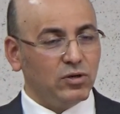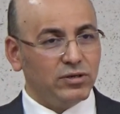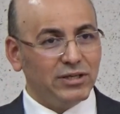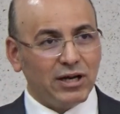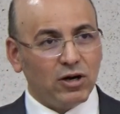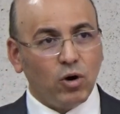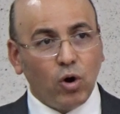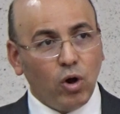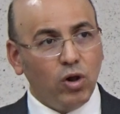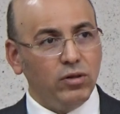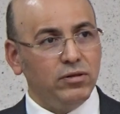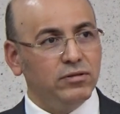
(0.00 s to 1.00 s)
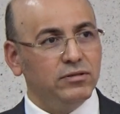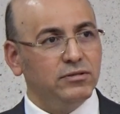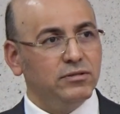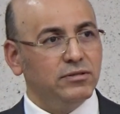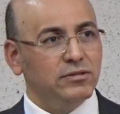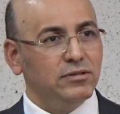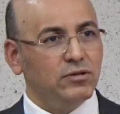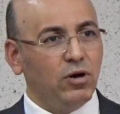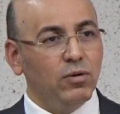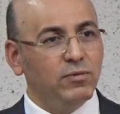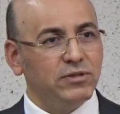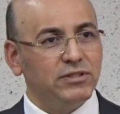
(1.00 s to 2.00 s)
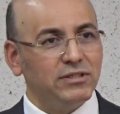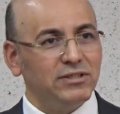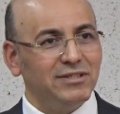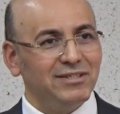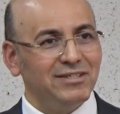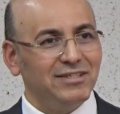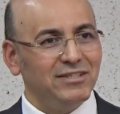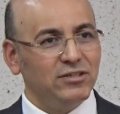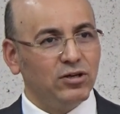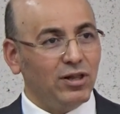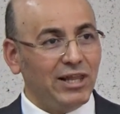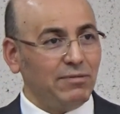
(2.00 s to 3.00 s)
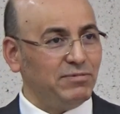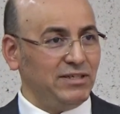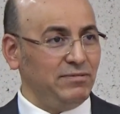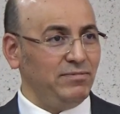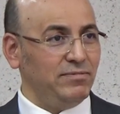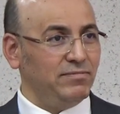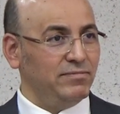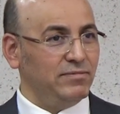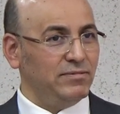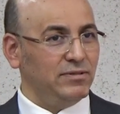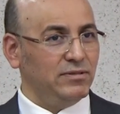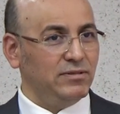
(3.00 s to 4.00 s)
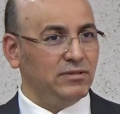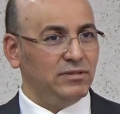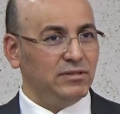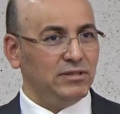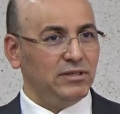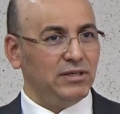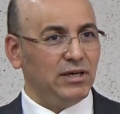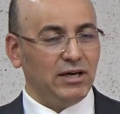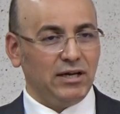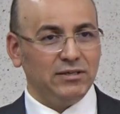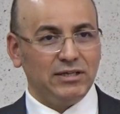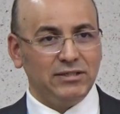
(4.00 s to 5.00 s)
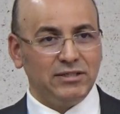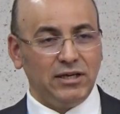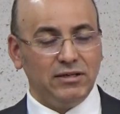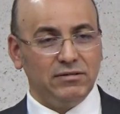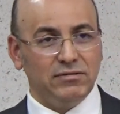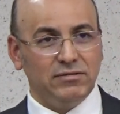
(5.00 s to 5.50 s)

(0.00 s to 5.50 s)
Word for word: They are all almost collapsing. And as I say,